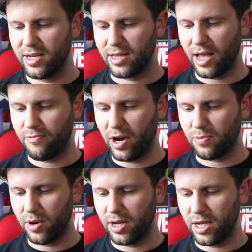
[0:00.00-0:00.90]
That red
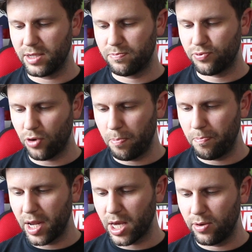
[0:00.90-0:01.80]
one is
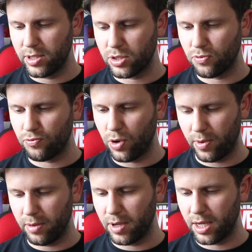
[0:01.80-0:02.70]
probably going to
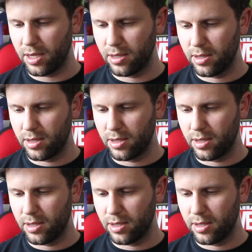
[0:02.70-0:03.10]
ruin me.